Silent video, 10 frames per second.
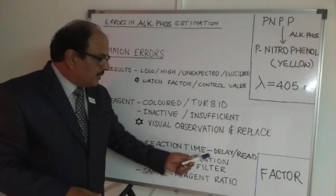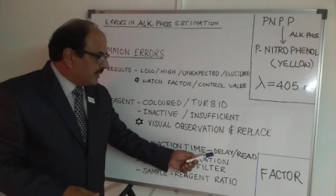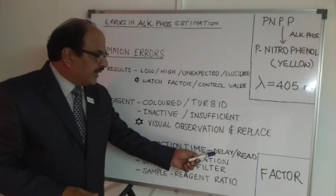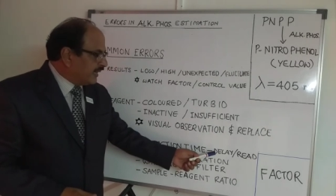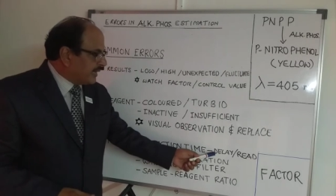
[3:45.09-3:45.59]

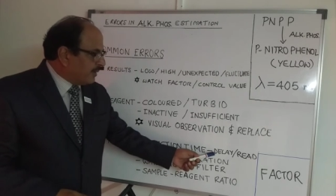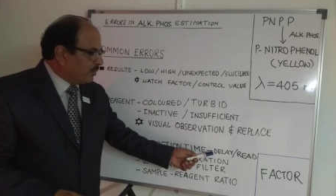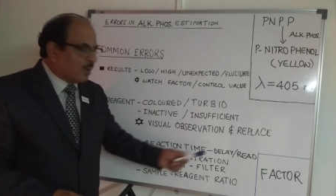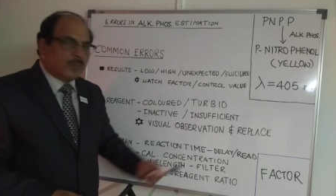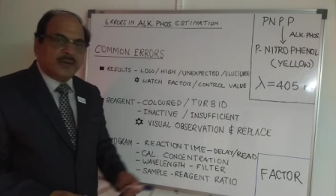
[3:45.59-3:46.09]
Delay time
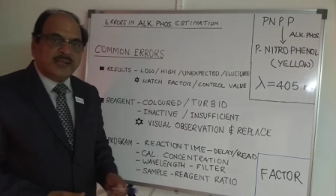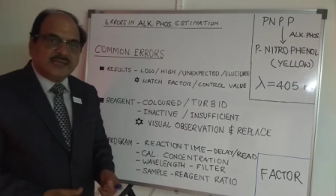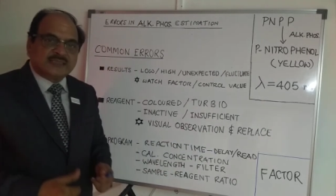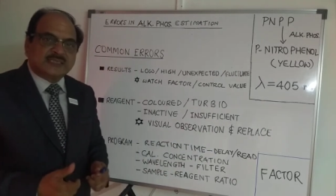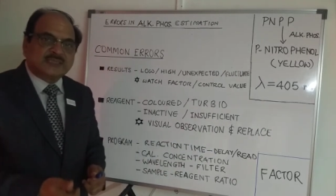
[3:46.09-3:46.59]
normally
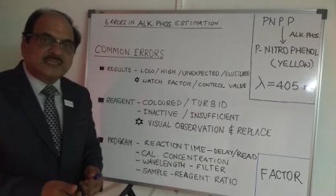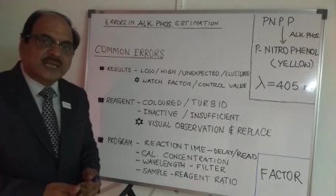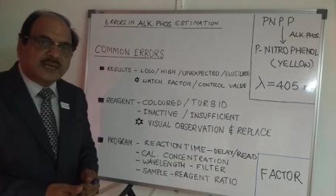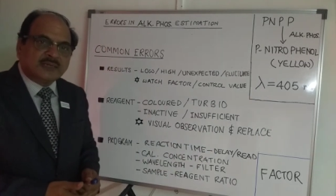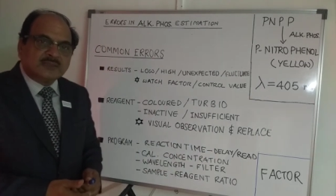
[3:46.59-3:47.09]
is 60
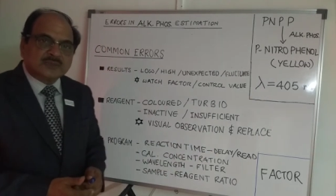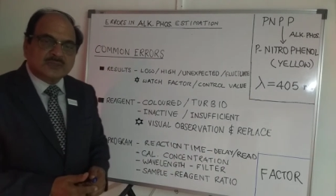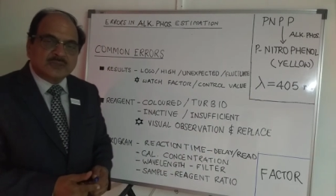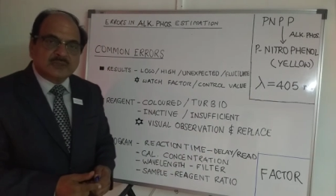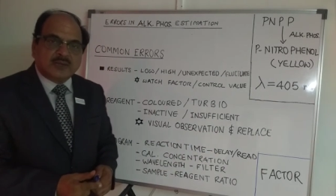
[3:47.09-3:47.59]
seconds.
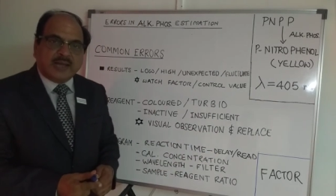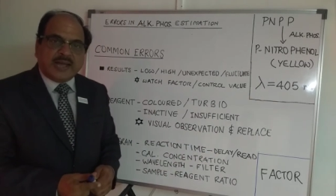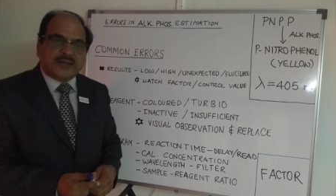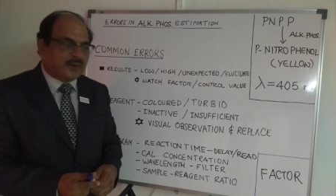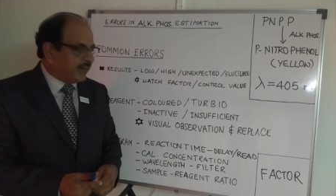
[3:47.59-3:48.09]

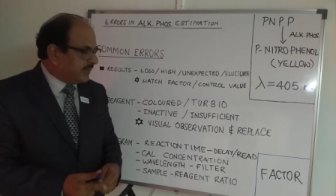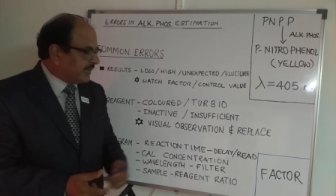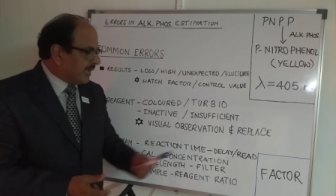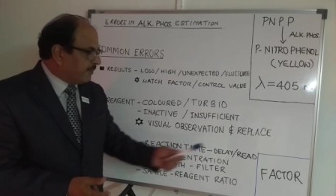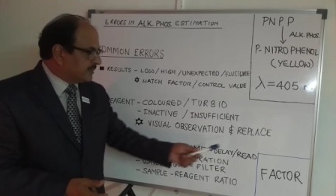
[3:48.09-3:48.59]
And read
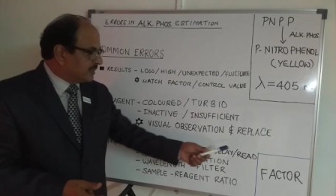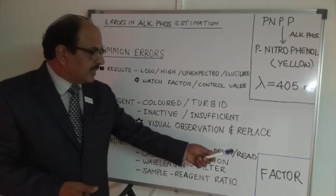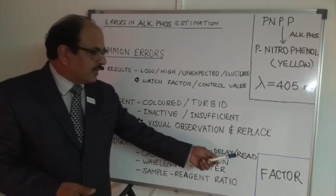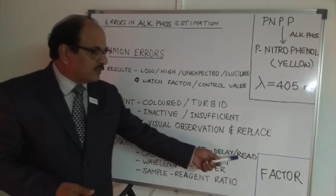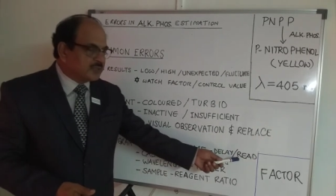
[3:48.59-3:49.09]
time is
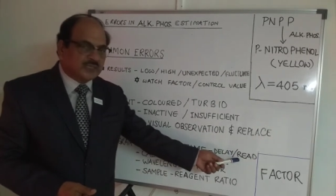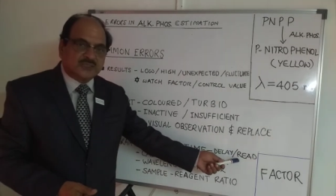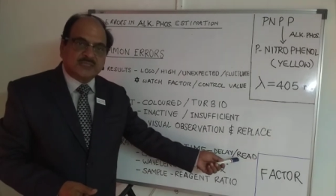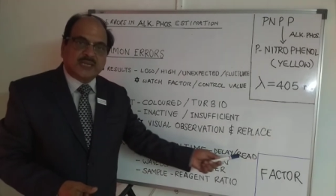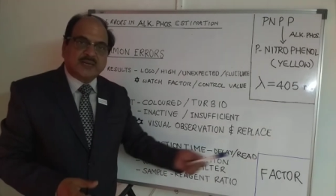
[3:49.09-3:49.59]
another
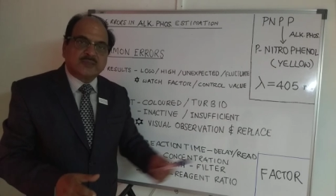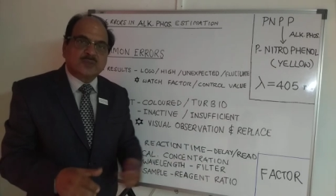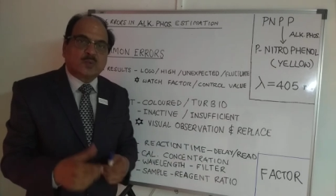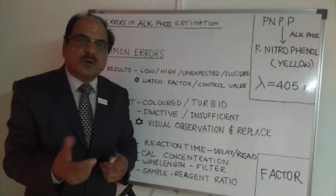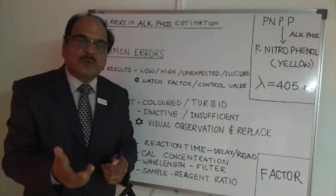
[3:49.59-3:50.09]
60 seconds
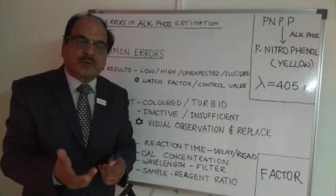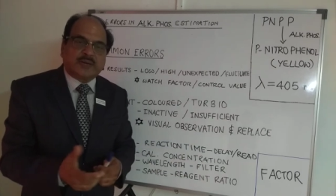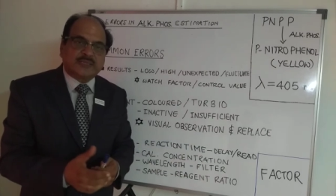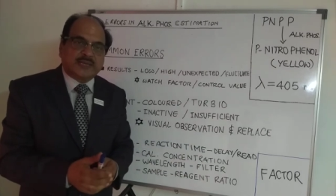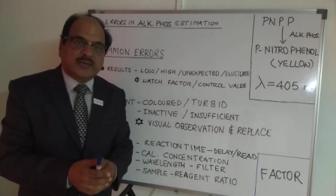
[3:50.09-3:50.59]
or
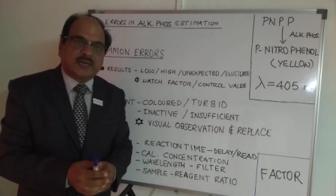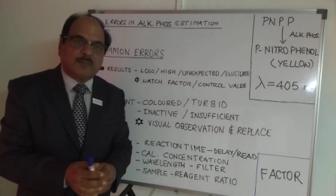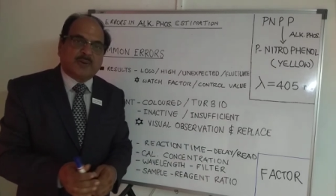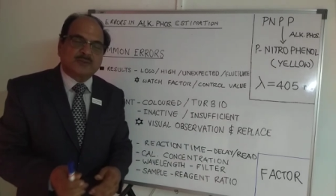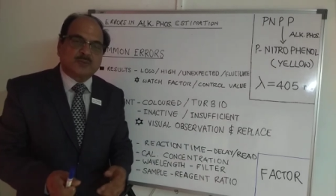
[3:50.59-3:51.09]
120 seconds,
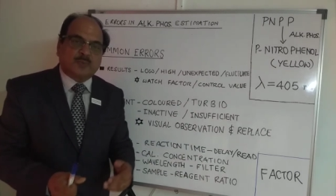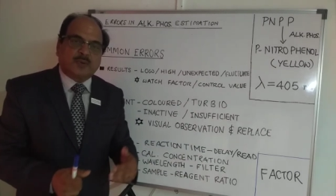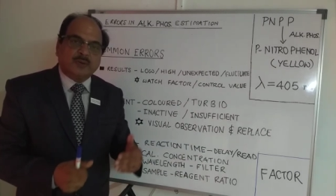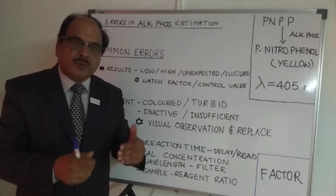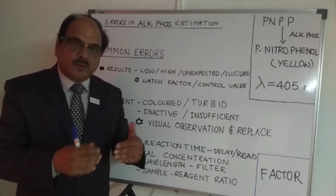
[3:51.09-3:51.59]
depends
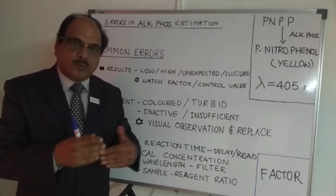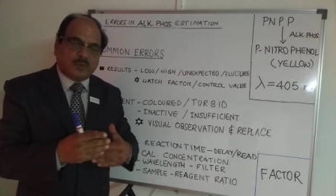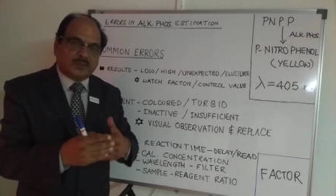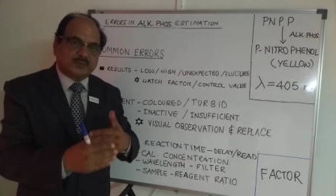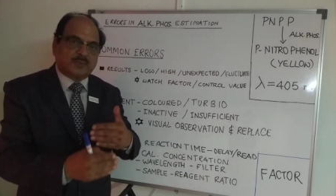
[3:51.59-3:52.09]
upon
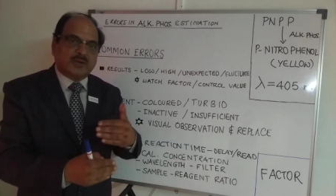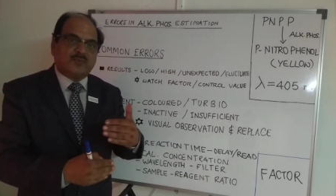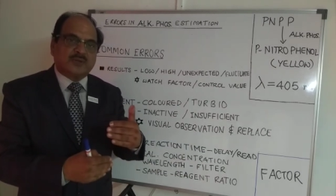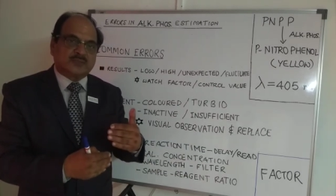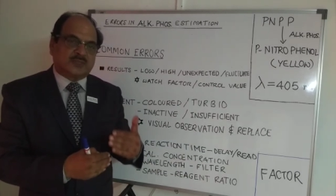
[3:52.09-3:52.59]
what is the
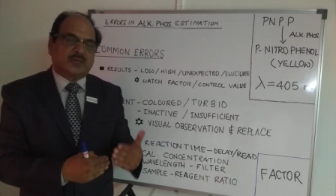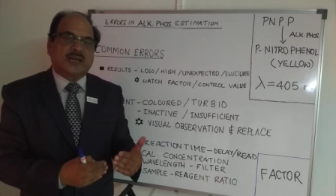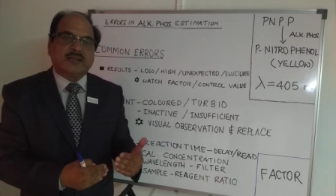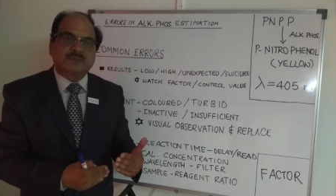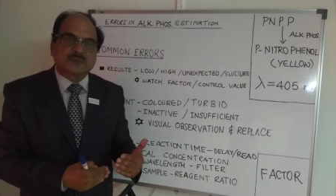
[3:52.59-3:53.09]
manufacturer
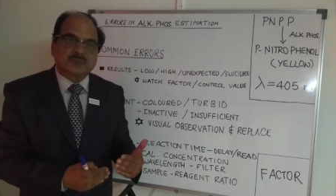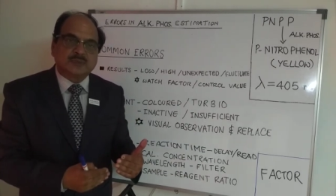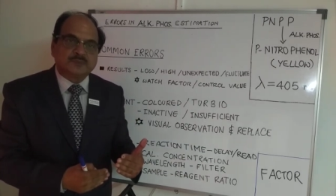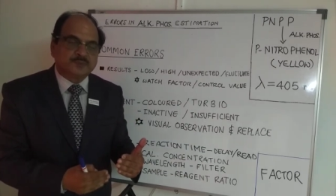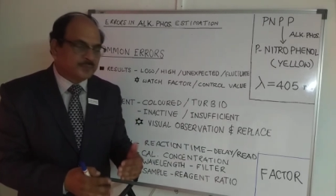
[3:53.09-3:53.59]
claims.
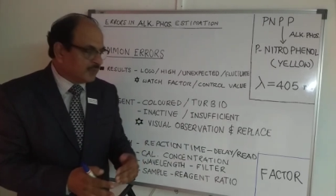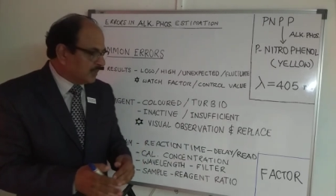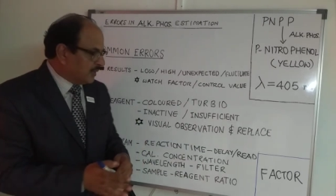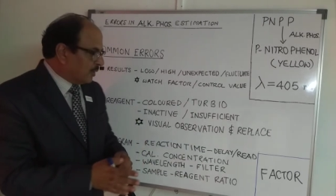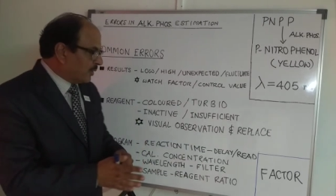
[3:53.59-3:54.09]

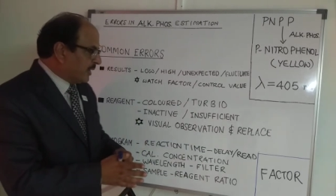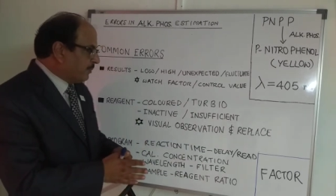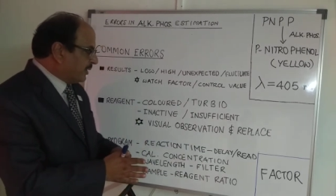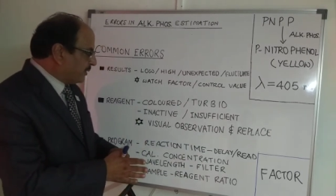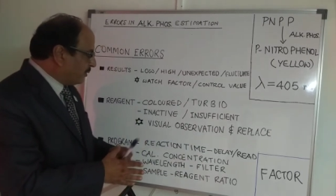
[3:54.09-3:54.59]
Okay,
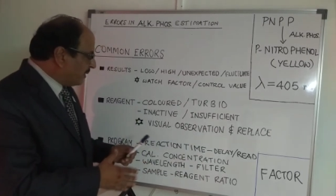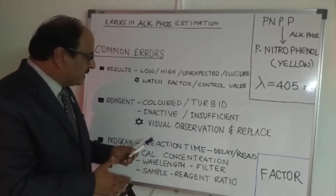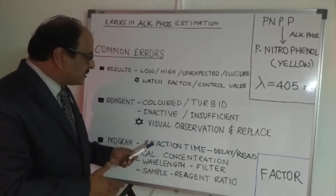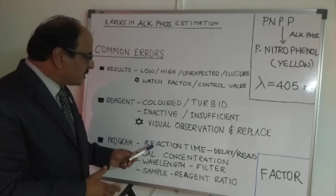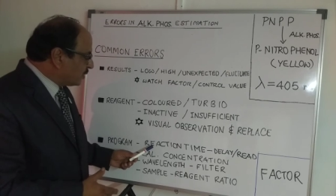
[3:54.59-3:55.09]
but you may
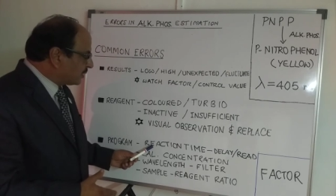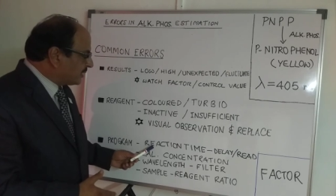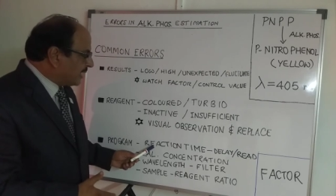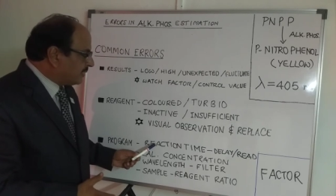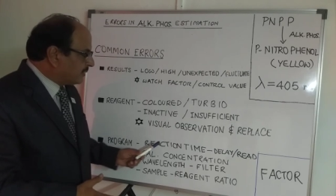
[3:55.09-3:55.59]
ensure
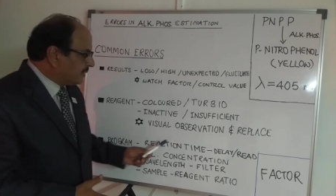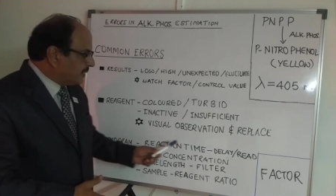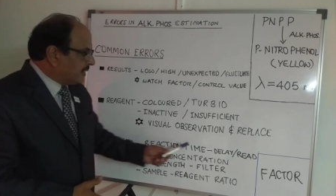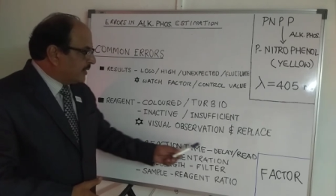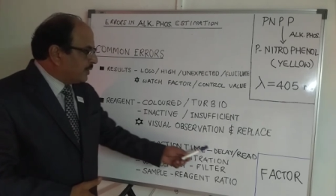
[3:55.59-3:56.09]
that
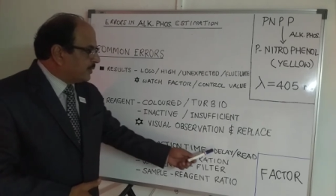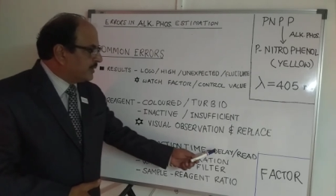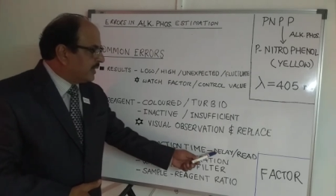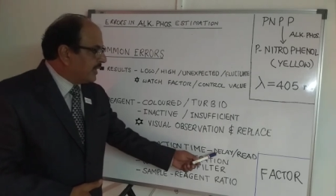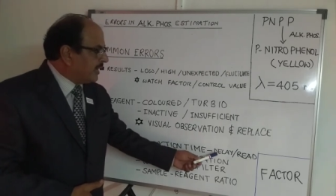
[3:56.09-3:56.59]
your
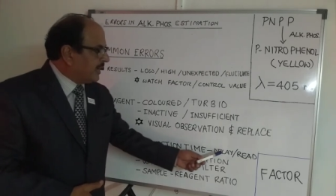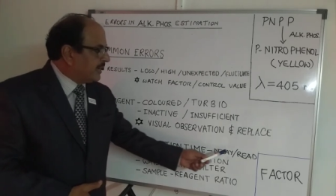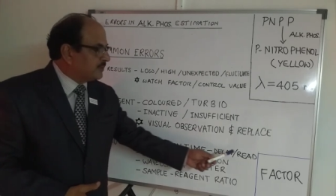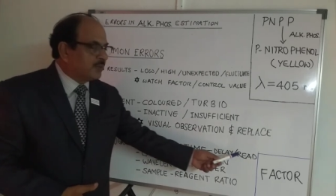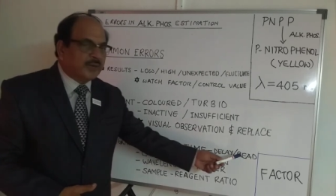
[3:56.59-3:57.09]
delay
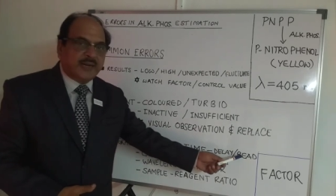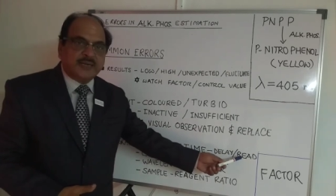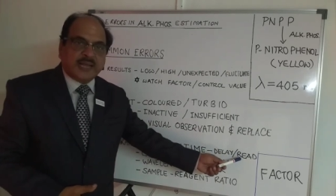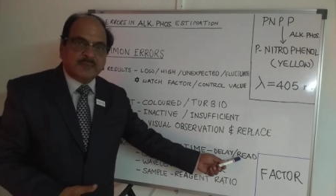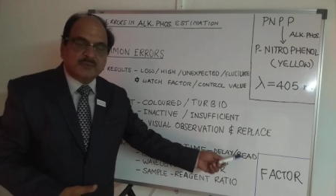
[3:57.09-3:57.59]
and the read
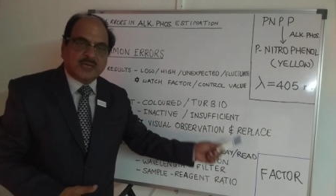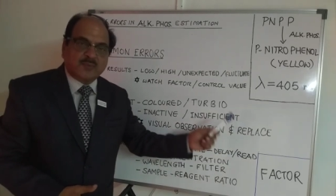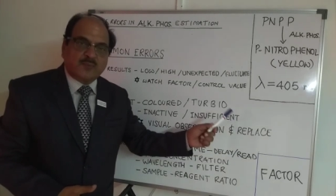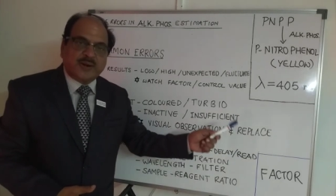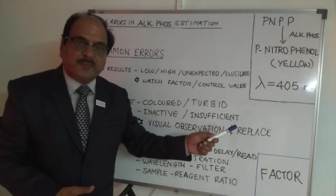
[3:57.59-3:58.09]
times are
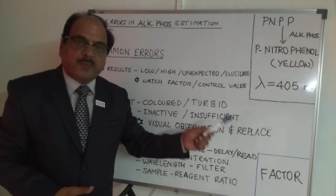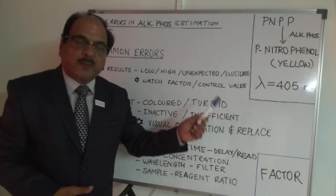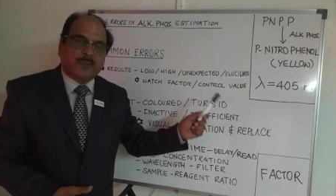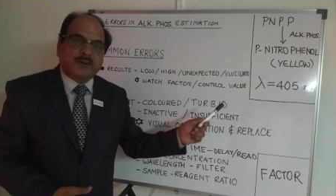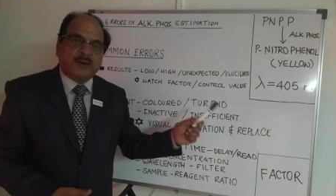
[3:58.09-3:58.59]
fed
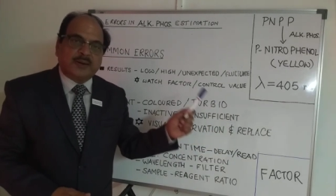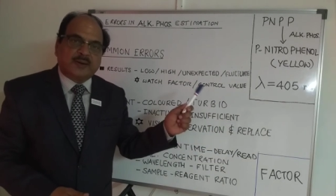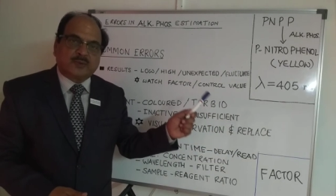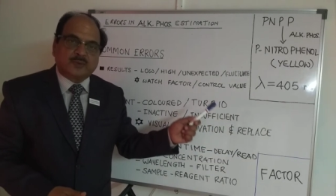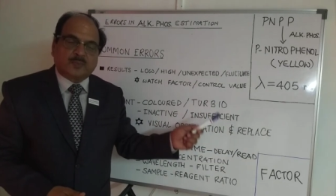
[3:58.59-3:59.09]
properly
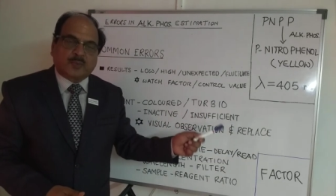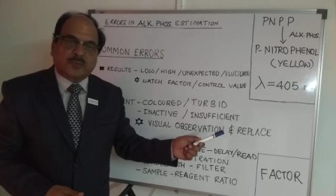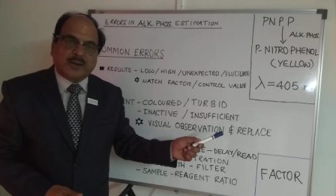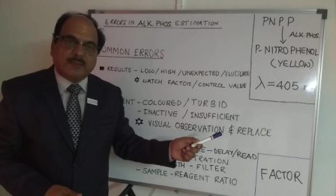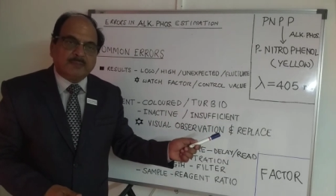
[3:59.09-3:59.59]
into the
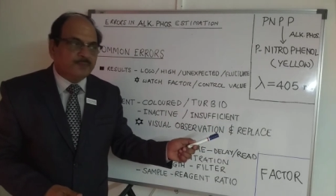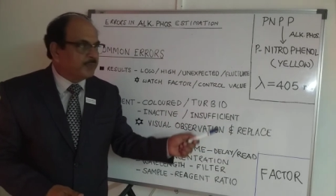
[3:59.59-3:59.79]
program